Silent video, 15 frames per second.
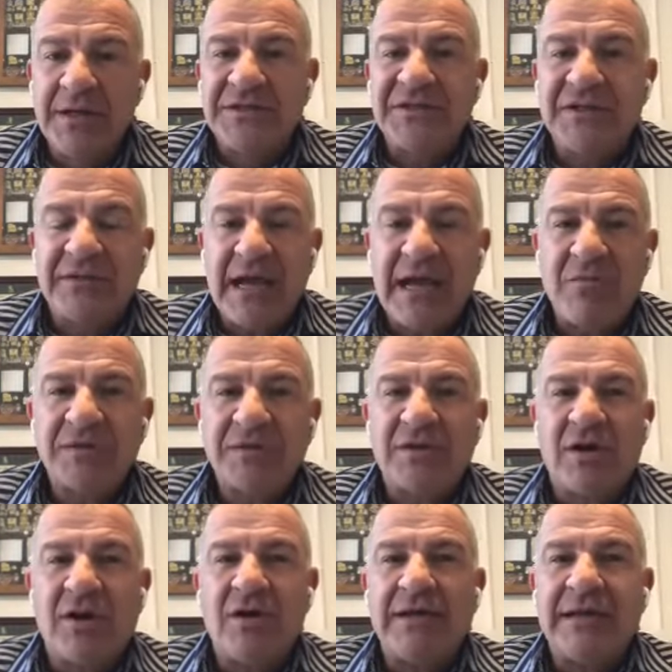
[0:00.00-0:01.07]
So that was
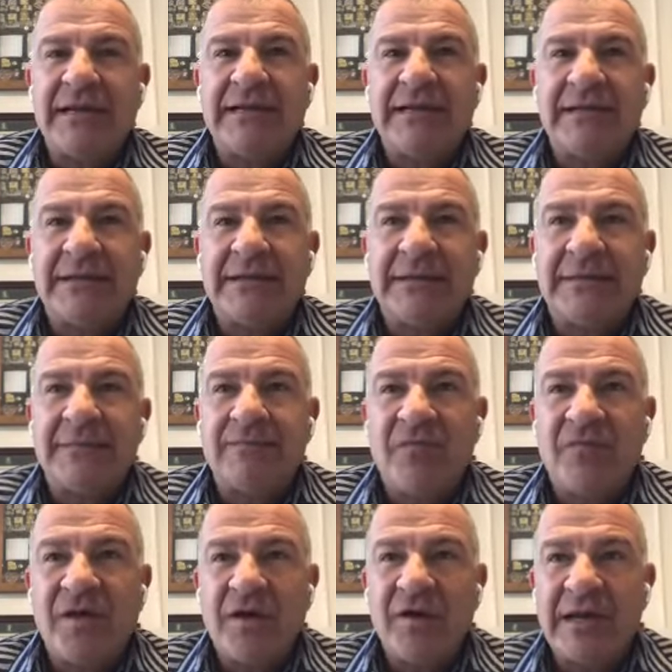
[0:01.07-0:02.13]
all a um,
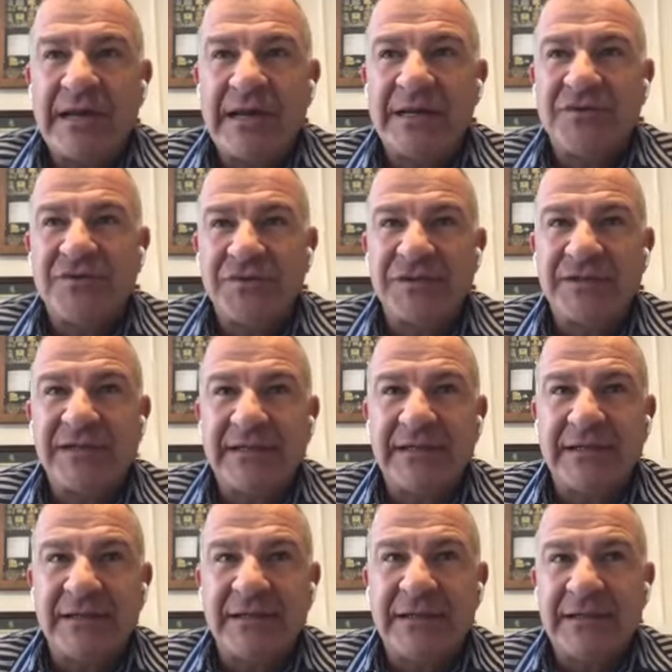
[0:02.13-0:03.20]
very
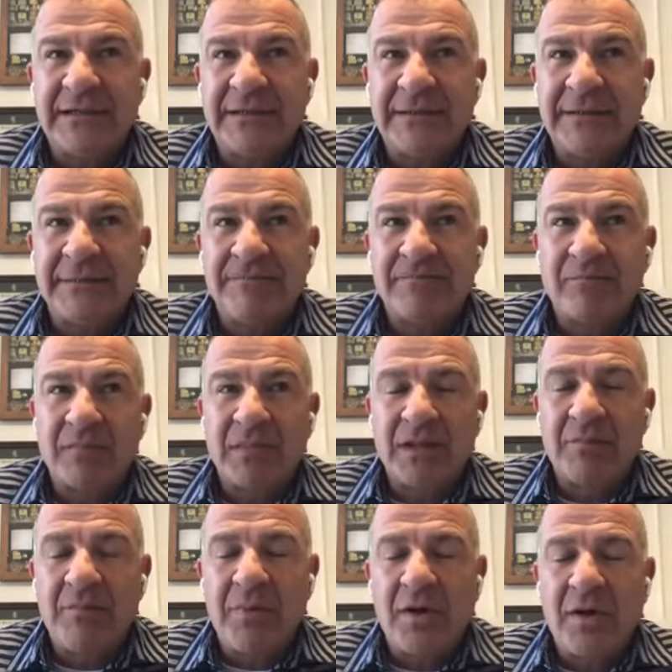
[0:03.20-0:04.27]
interesting um,
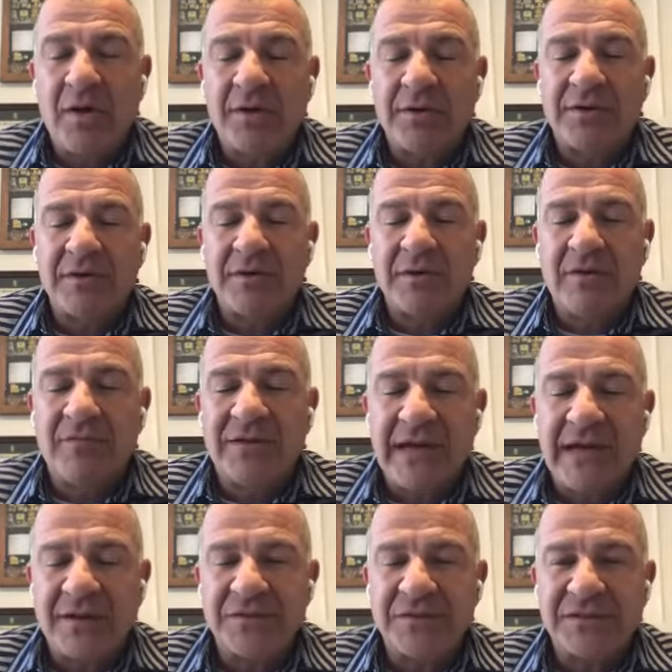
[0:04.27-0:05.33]
part of the
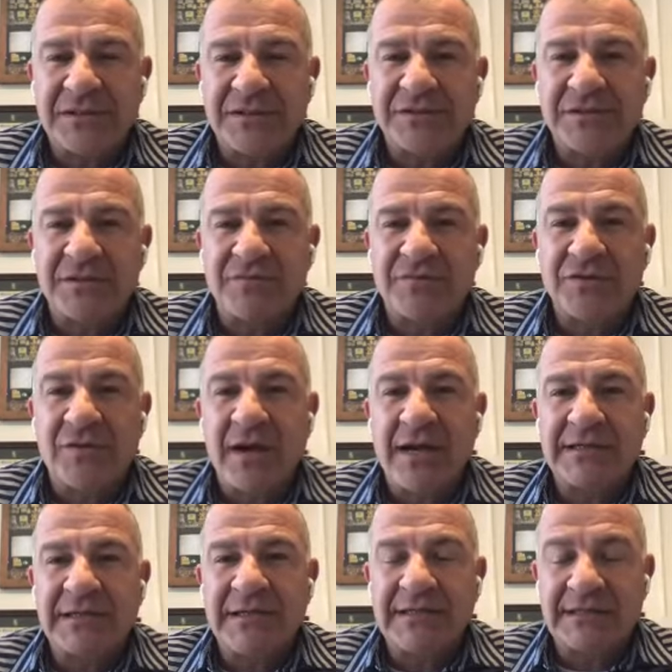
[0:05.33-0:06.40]
acquisition, of
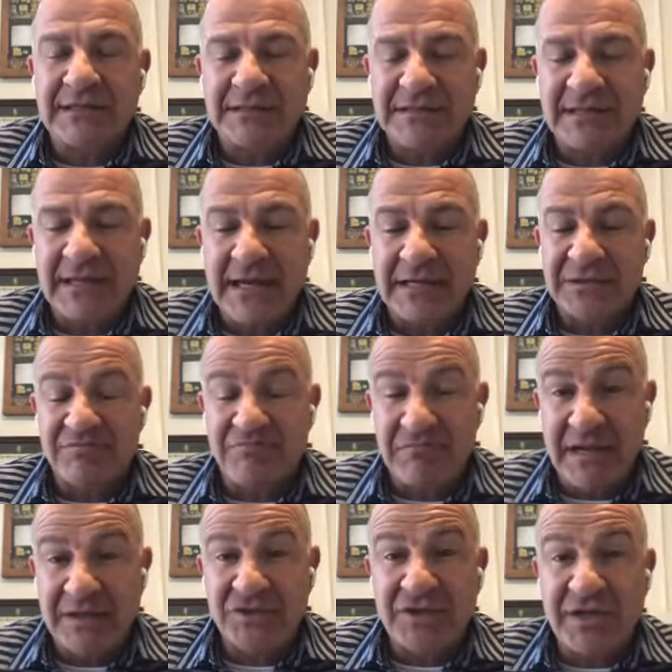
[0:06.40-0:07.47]
trying to get these guys
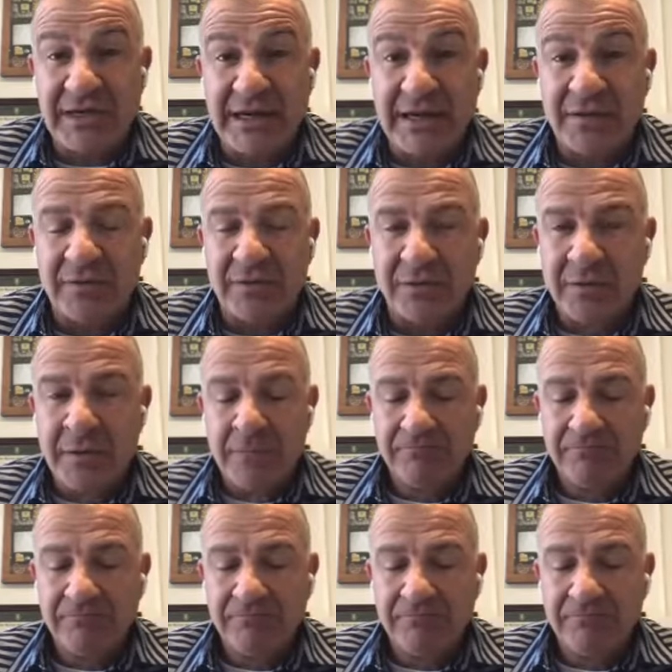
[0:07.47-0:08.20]
meshed together,